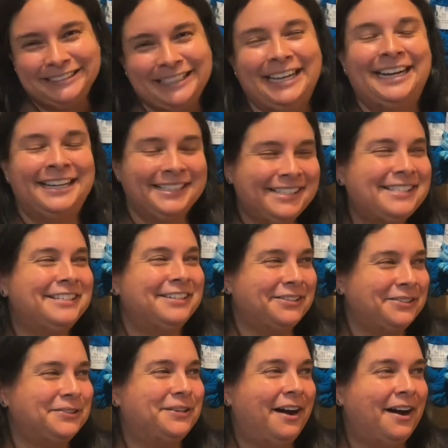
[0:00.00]
Yeah,
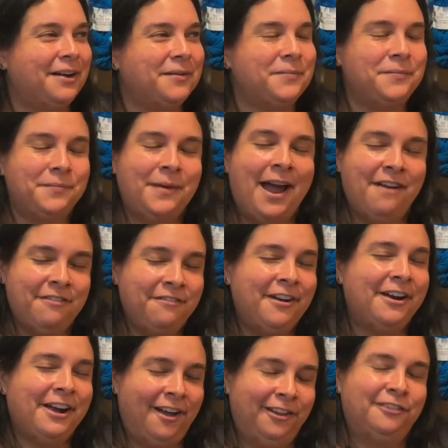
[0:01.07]
so I have a
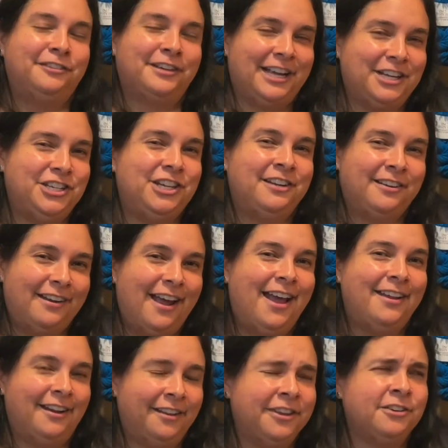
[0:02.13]
very colorful kitchen,
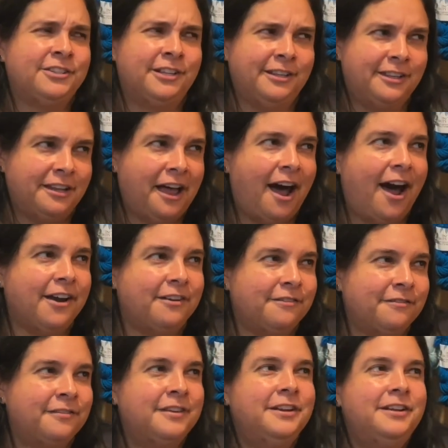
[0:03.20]
and there's a lot of
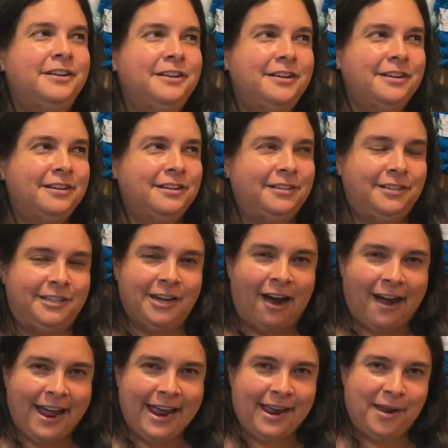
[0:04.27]

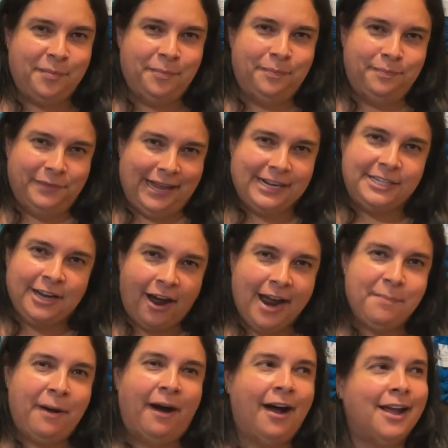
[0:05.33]
dye
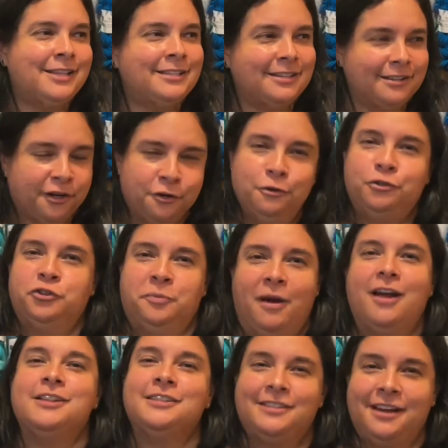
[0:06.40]
pots and
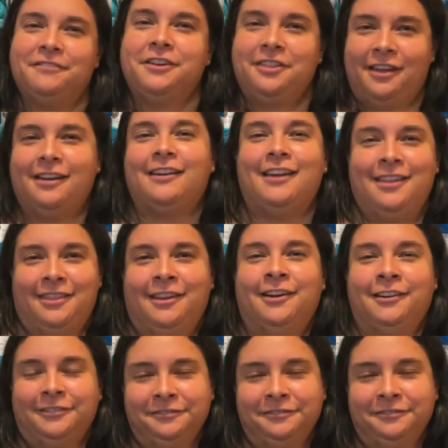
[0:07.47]
accoutrements and everything in there.